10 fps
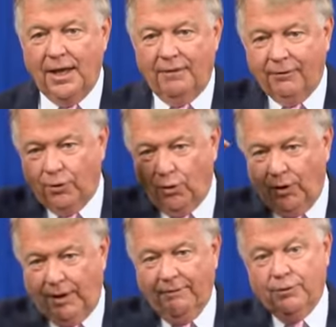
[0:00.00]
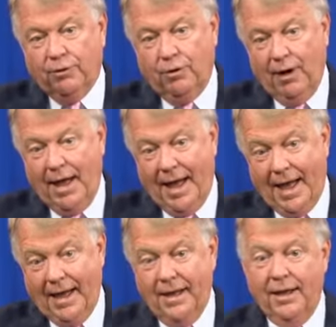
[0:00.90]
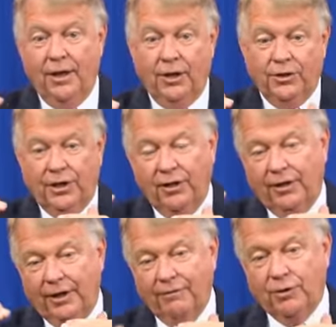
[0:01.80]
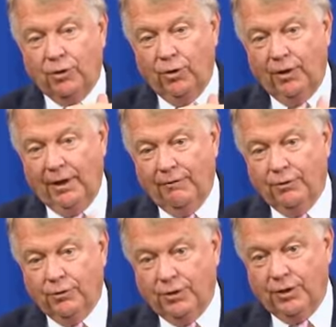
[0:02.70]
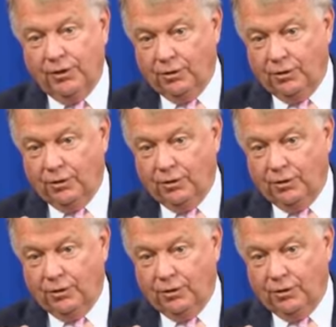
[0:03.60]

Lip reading: Inventory levels are high. Until the inventory levels